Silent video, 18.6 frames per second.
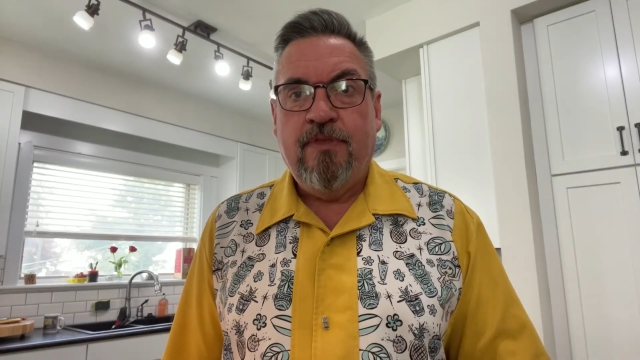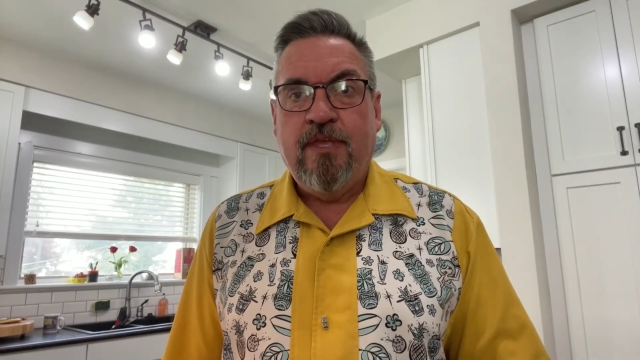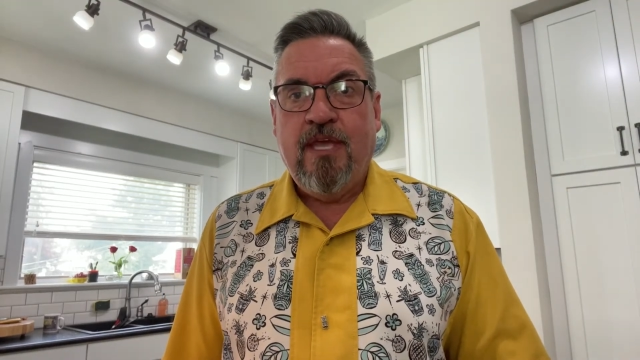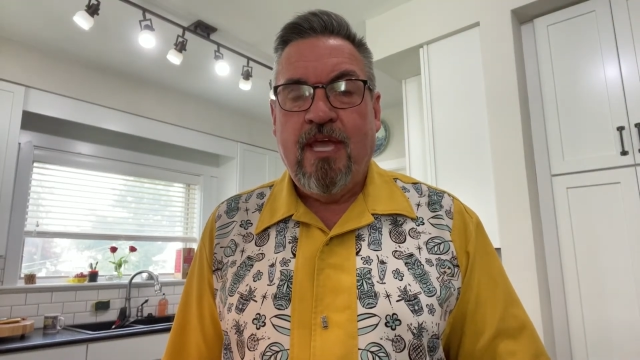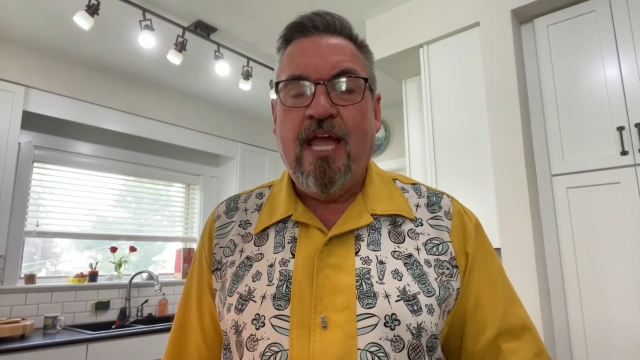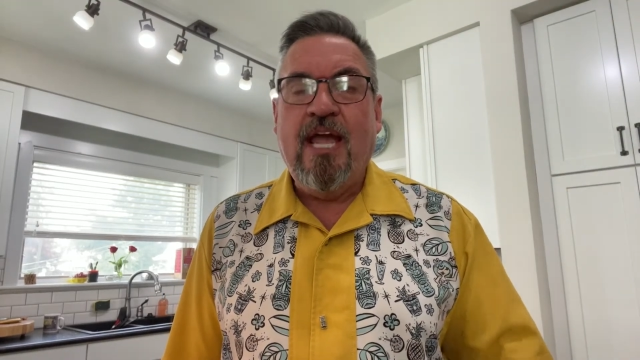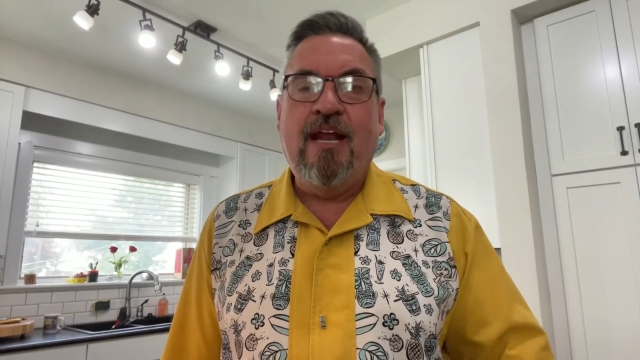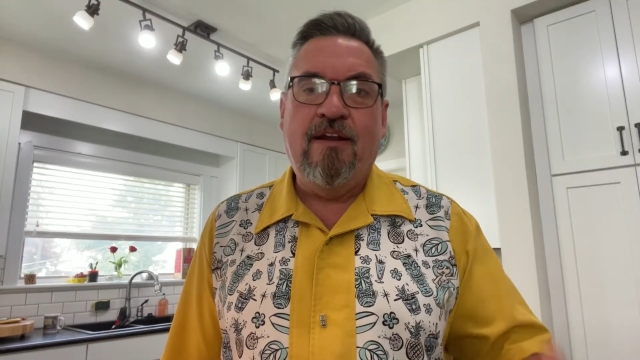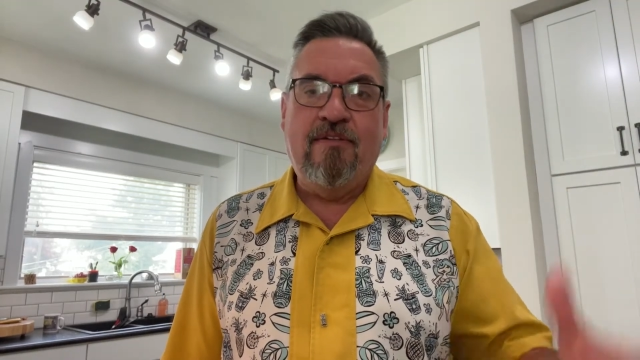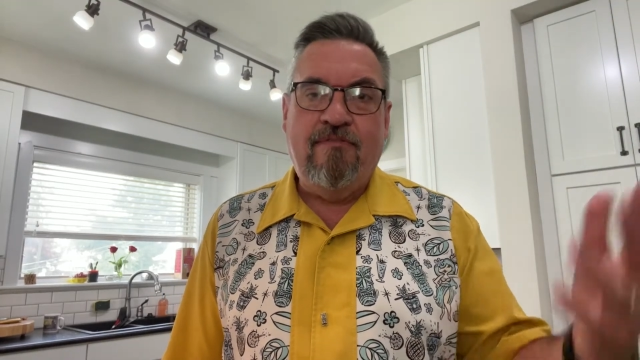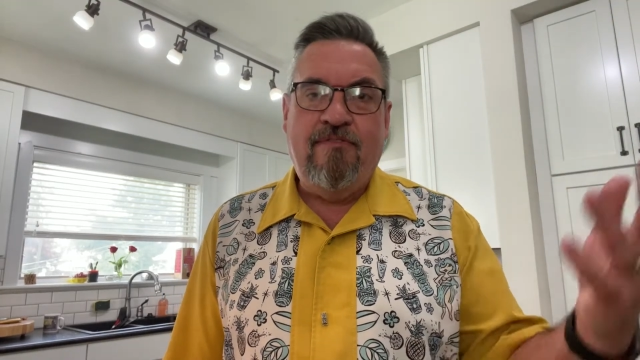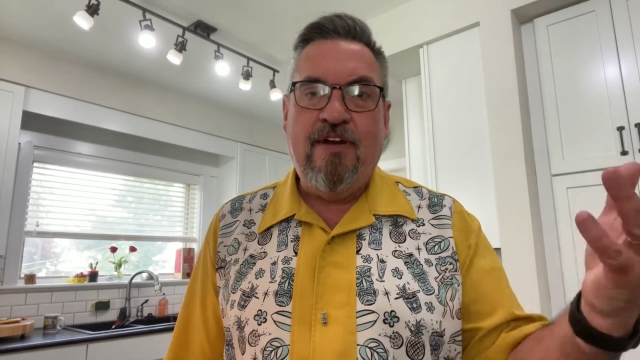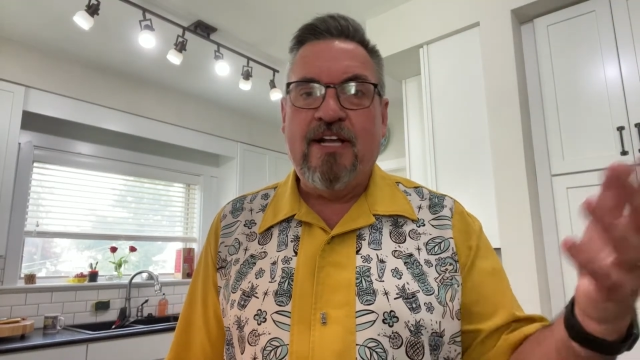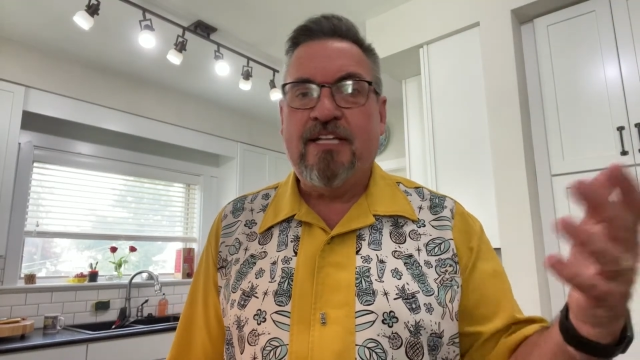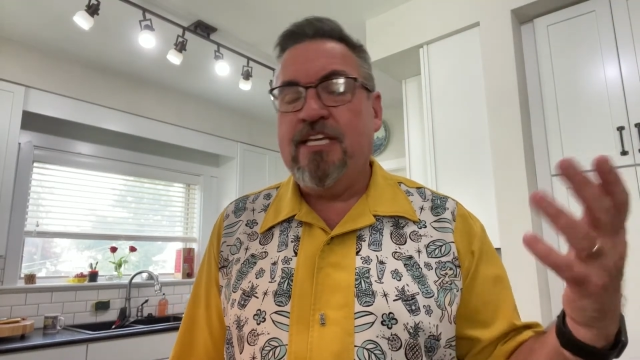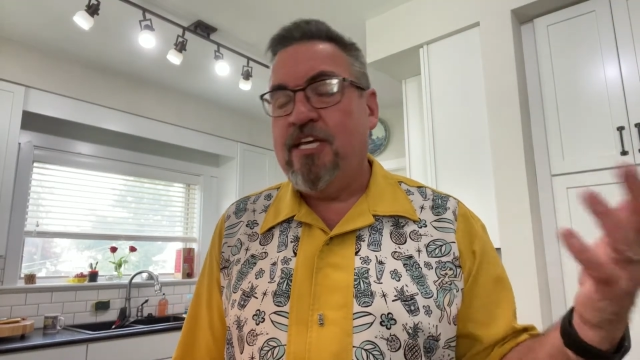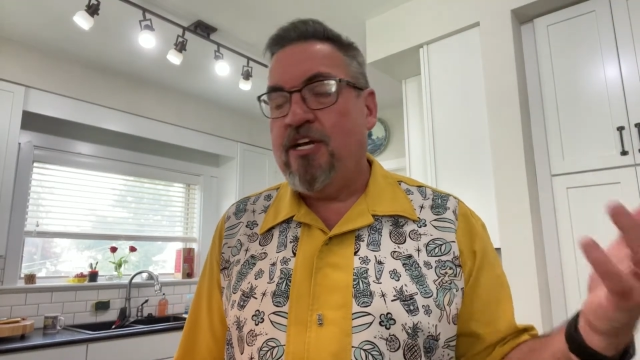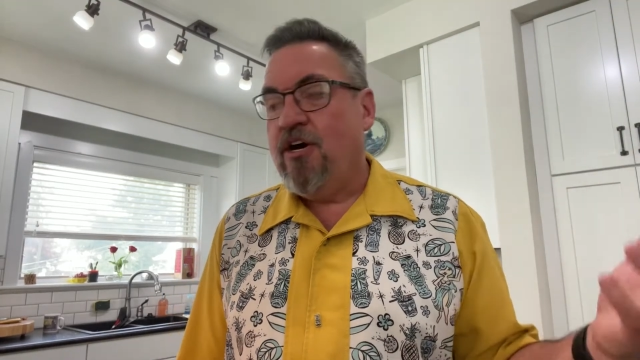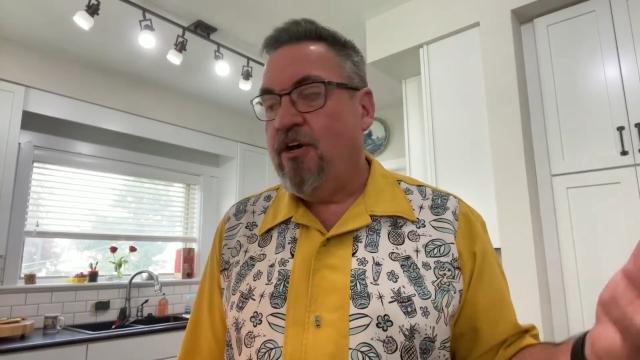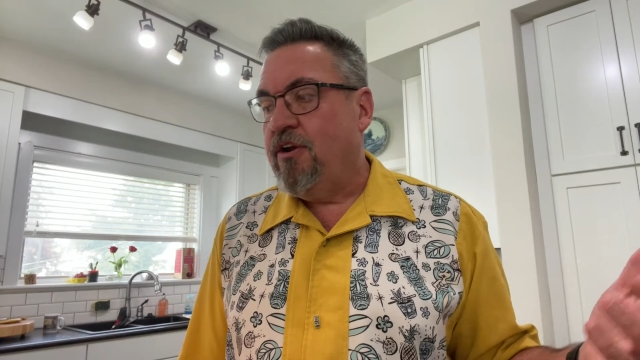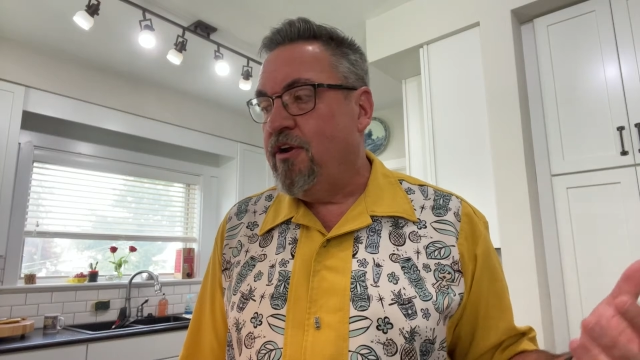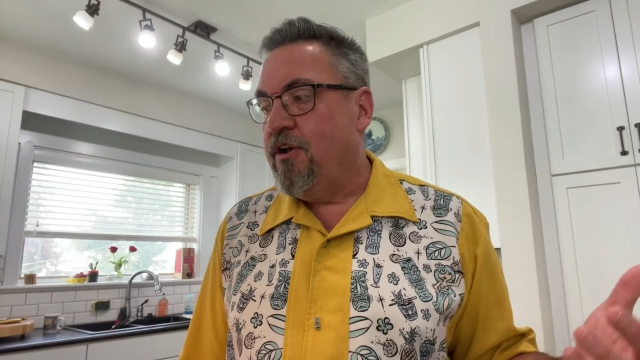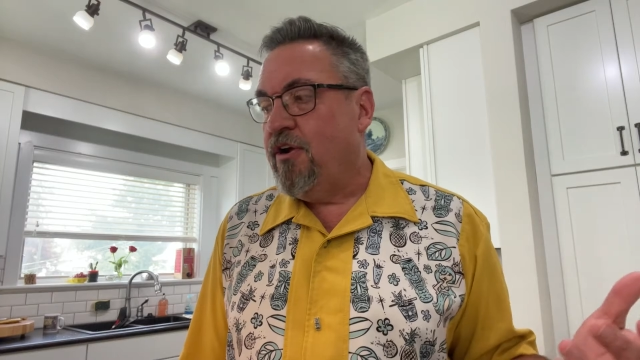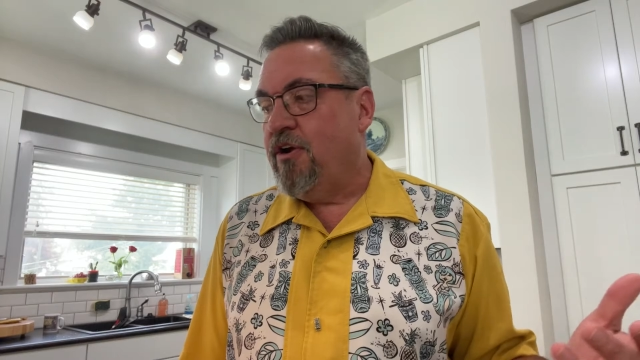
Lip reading: And in fact, he called it a